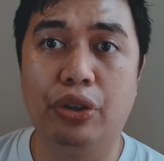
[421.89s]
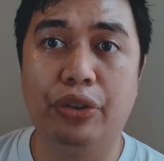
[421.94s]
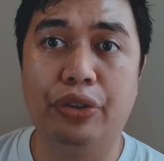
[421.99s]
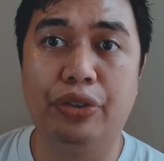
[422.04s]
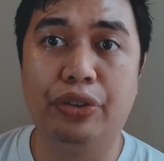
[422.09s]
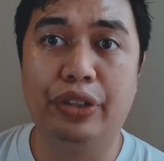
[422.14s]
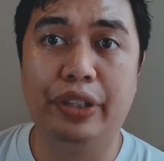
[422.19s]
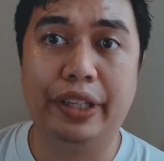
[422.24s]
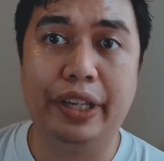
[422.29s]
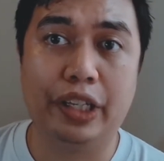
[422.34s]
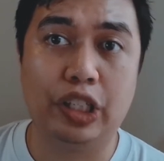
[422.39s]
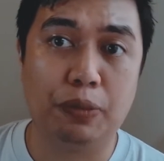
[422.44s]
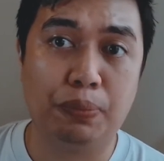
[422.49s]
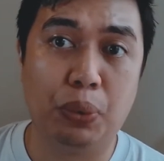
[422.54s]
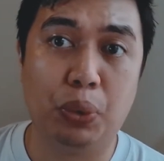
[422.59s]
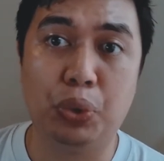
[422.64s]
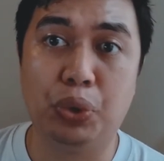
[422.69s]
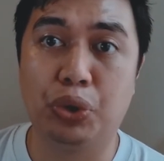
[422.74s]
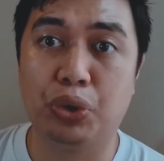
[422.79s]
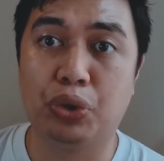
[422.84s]
the
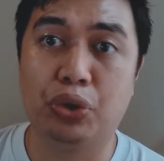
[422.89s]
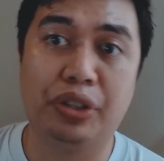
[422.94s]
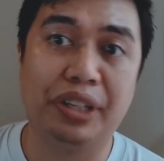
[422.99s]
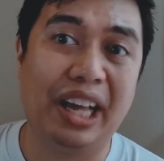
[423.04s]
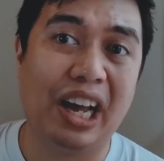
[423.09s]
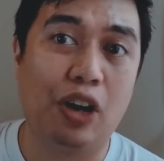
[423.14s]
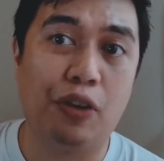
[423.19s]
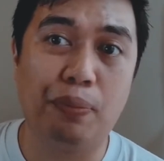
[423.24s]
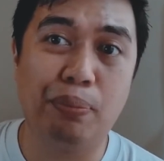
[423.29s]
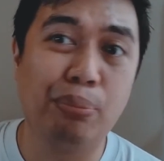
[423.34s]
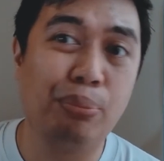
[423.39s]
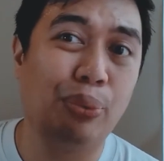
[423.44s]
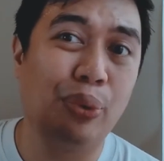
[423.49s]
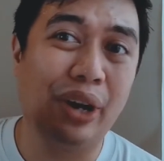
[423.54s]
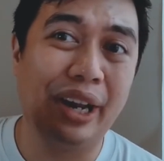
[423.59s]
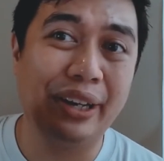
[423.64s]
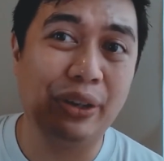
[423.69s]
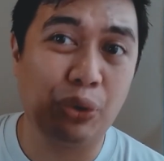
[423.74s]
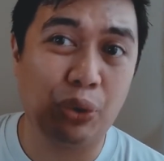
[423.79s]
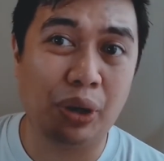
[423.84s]
exposure and how
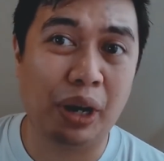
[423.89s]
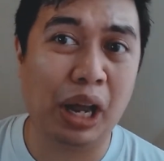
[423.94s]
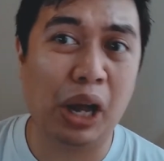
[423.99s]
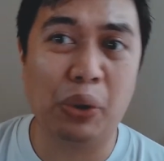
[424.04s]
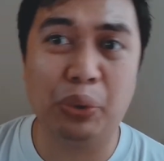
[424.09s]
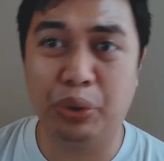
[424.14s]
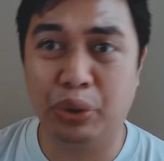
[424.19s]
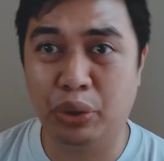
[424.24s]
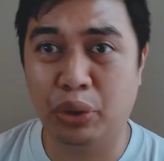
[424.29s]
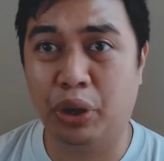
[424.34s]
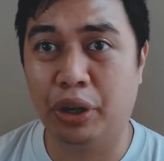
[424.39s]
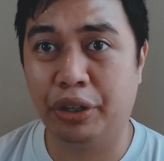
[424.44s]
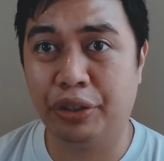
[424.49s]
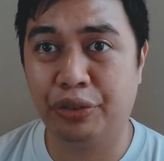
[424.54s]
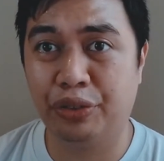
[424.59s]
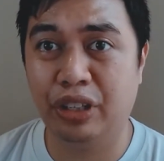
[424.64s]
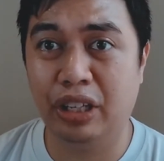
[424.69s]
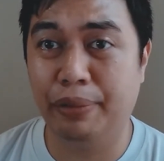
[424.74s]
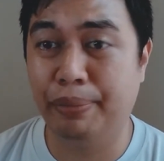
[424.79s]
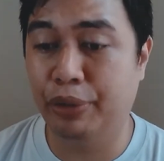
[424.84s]
bright or how
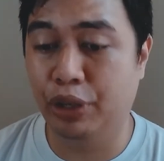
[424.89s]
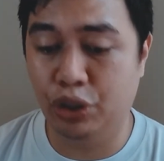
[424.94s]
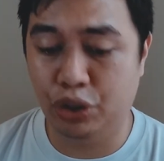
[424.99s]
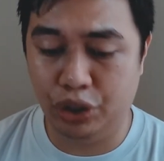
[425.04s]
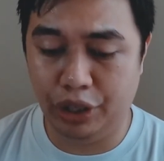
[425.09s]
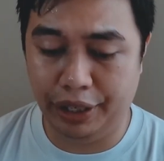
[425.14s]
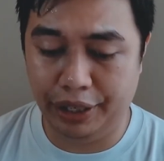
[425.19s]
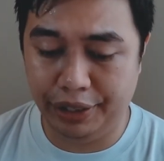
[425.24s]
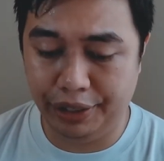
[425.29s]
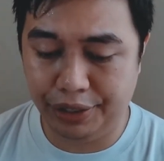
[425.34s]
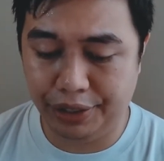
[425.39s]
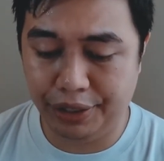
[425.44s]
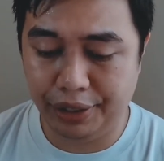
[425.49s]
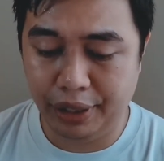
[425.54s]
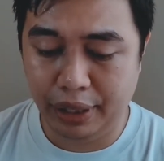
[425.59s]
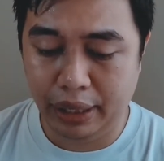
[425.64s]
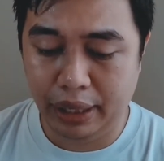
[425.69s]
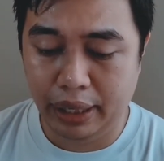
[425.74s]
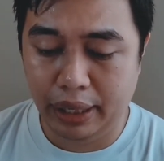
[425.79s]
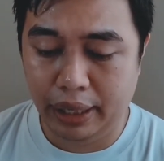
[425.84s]
dark the image is.
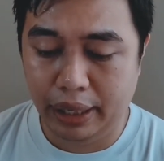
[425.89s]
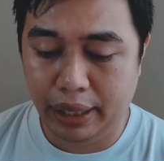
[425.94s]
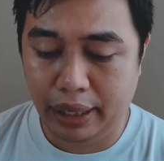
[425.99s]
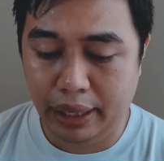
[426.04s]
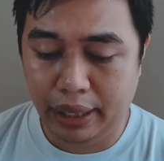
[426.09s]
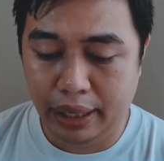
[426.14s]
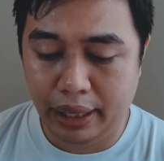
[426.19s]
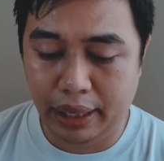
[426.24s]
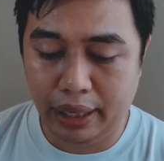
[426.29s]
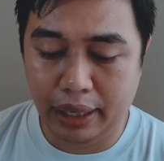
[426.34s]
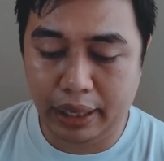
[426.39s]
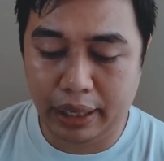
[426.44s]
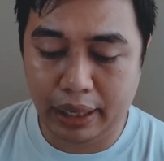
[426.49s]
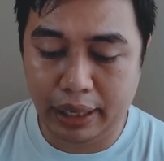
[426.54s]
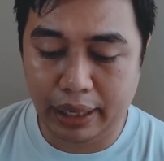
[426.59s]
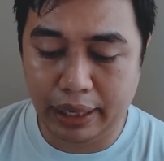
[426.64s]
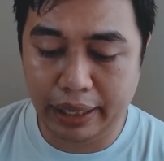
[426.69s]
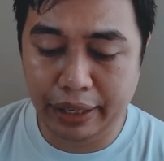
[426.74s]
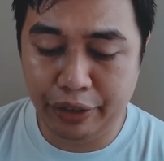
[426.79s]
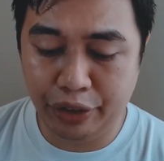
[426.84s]

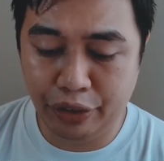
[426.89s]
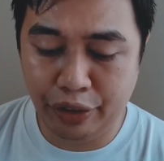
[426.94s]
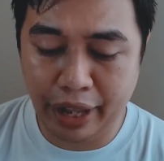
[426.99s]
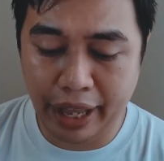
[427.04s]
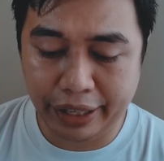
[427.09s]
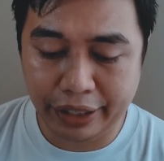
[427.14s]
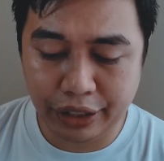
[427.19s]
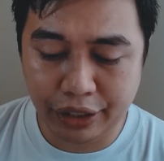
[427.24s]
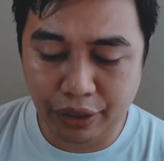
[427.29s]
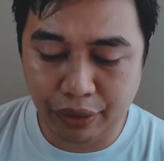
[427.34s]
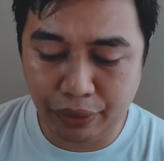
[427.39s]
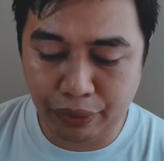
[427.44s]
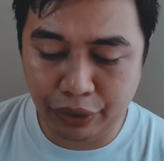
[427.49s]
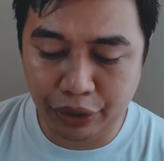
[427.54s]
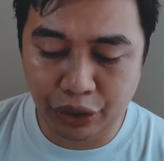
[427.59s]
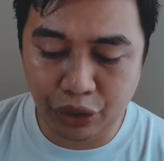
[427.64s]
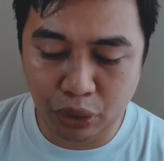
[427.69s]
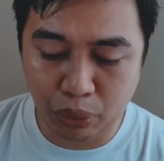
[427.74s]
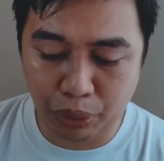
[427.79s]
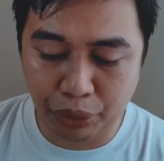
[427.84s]
In the next
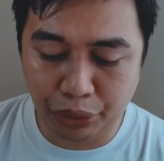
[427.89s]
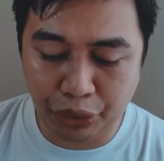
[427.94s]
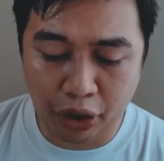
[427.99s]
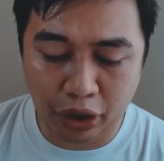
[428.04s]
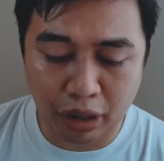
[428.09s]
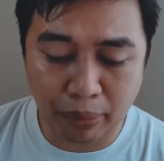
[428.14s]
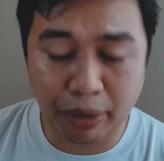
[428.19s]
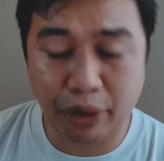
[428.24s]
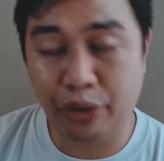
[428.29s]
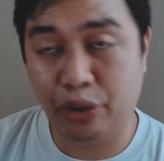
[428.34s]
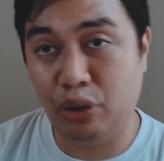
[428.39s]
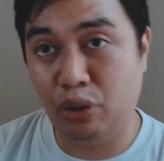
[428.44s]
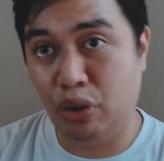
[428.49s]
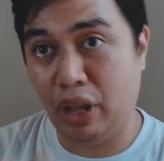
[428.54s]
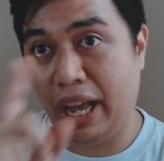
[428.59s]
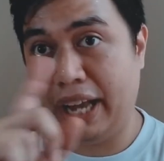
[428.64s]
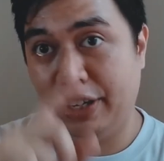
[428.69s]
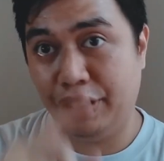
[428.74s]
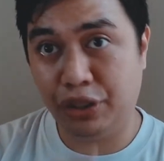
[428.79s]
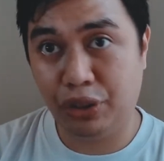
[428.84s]
video, we'll talk about the
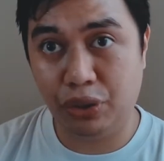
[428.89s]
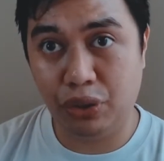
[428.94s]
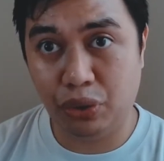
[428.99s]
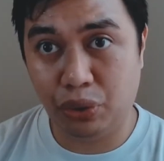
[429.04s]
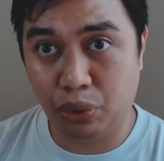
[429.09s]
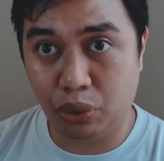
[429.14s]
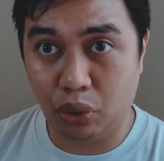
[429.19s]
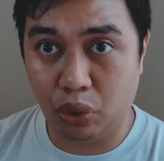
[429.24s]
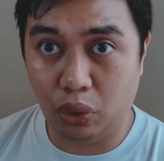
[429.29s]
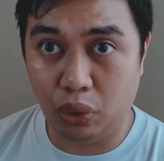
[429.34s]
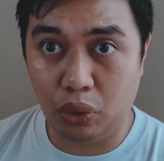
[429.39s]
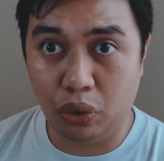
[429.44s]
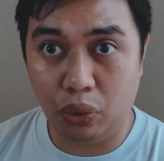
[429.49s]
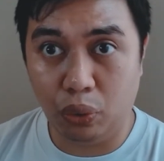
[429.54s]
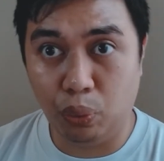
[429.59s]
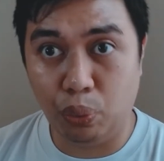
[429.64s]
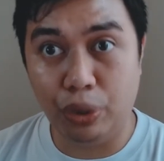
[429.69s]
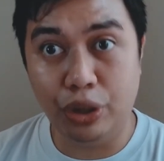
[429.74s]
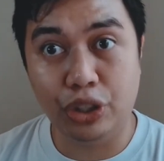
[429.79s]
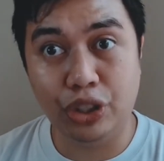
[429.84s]
last control,
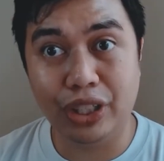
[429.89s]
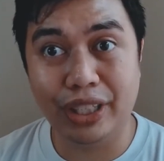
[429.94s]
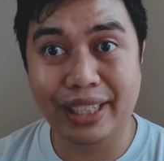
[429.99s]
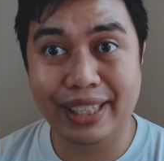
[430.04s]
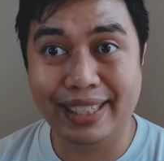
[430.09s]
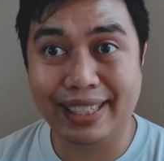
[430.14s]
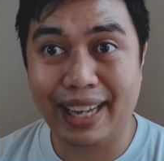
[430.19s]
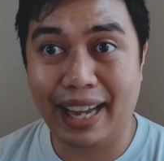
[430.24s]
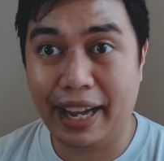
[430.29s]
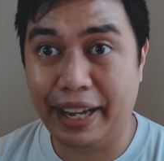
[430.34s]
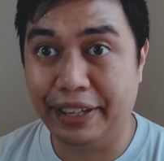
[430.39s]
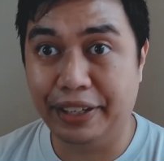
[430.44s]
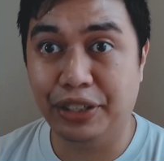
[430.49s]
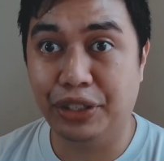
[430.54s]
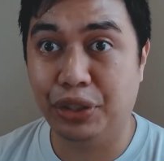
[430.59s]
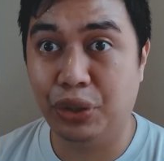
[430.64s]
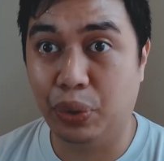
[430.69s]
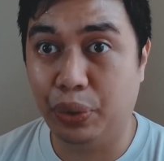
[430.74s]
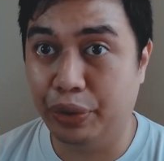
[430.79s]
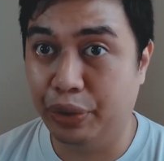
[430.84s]
which is
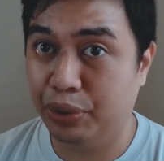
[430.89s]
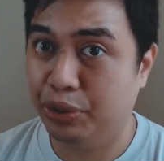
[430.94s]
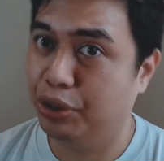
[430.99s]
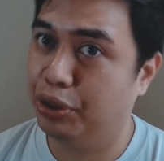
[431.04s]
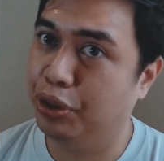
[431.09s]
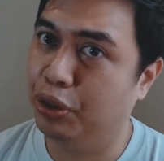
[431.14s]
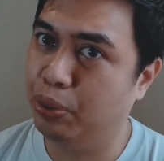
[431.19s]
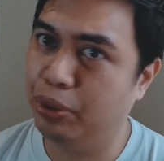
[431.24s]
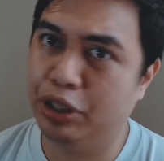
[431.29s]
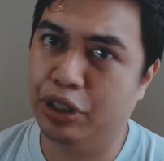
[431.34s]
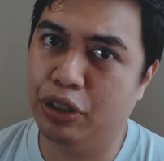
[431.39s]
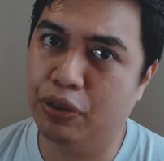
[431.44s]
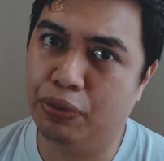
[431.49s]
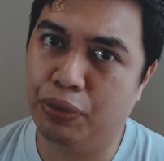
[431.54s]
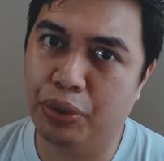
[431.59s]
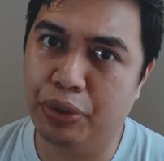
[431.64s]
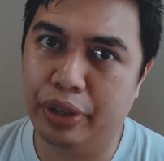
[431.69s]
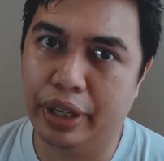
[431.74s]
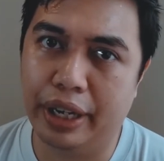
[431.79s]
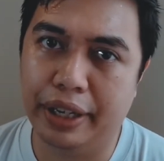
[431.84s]
ISO, and there's a good reason
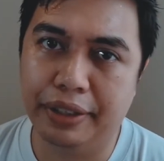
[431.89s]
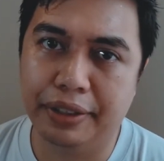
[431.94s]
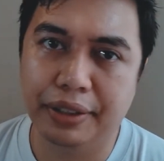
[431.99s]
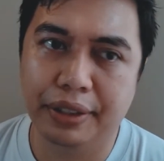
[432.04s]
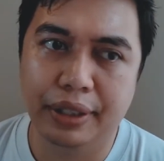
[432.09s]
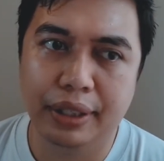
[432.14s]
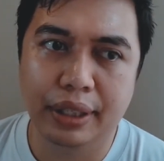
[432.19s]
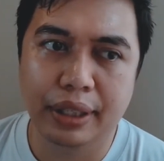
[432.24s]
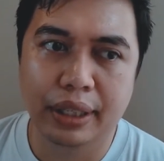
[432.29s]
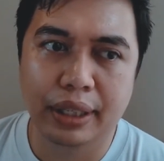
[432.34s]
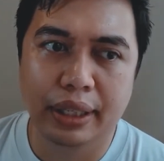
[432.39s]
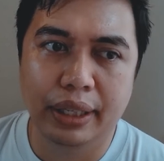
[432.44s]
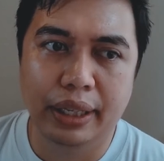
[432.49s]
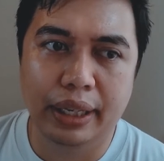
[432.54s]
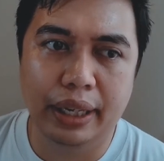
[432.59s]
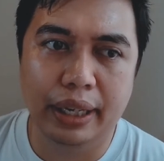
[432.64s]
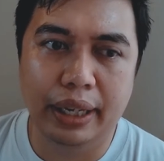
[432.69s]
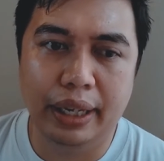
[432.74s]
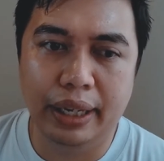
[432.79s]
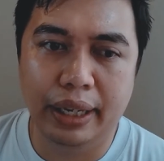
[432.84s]
for that.
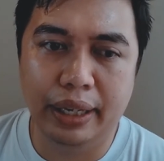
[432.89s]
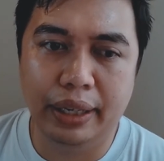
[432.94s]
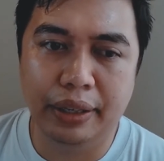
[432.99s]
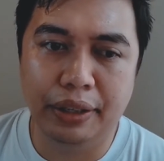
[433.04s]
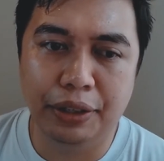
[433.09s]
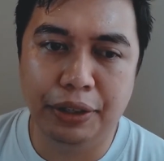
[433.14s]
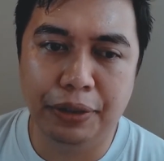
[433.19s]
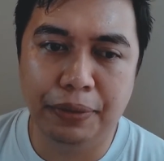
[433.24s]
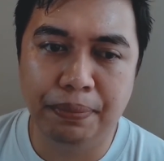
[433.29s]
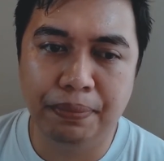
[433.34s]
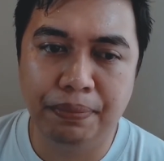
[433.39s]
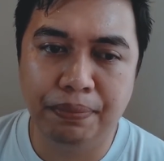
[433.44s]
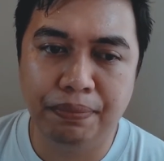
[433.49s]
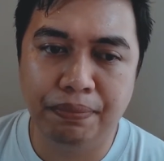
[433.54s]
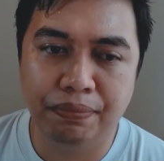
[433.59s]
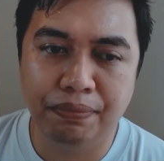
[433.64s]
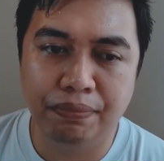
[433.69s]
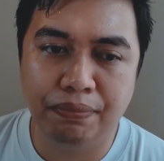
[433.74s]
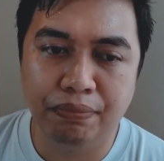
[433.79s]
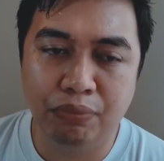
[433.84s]
And
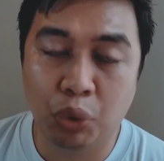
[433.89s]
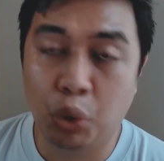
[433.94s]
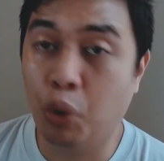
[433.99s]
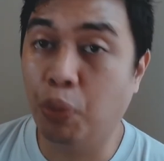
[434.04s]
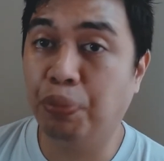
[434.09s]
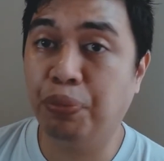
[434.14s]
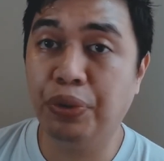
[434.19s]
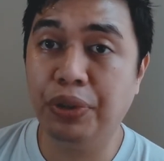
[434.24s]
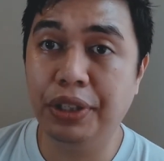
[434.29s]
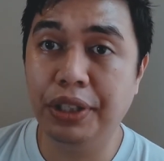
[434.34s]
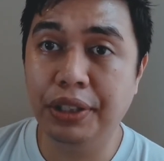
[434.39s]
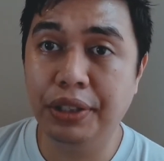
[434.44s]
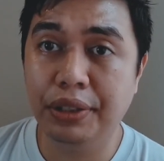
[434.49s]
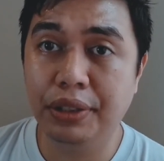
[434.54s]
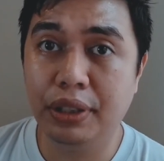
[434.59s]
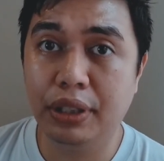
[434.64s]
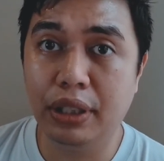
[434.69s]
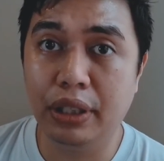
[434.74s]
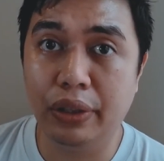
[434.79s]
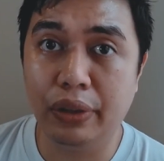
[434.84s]
hopefully
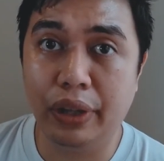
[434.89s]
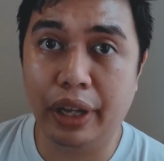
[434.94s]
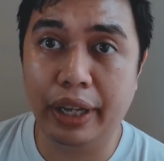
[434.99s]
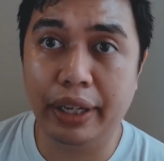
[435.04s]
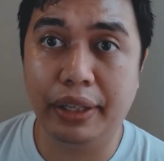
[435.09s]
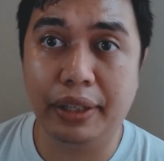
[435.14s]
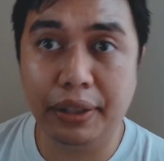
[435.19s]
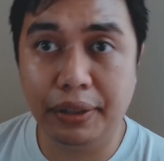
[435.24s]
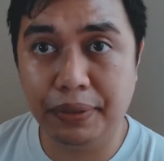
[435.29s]
you like